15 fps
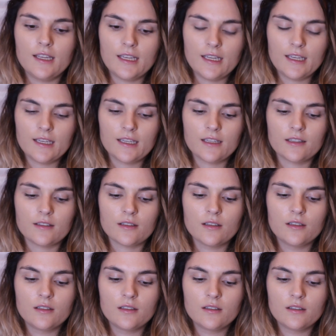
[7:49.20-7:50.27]
And
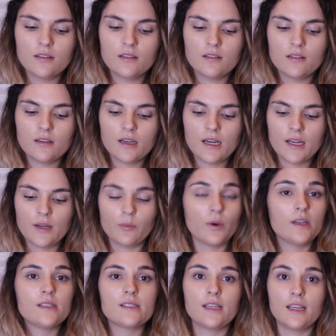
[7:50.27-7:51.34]
I
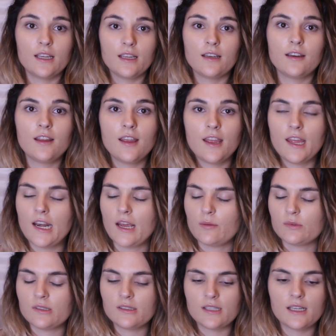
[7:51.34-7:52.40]
went in and I
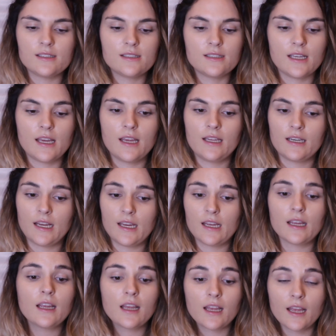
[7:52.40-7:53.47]
was dead set, and
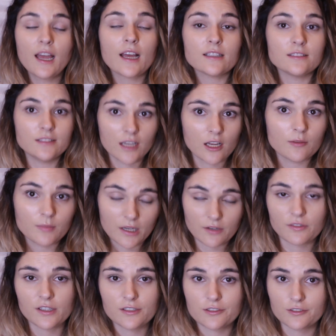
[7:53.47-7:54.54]
I had done my
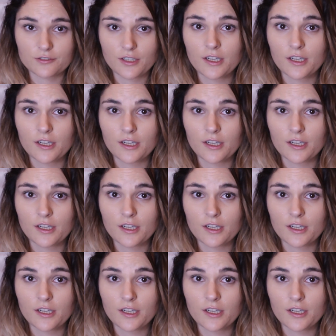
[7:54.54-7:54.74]
research.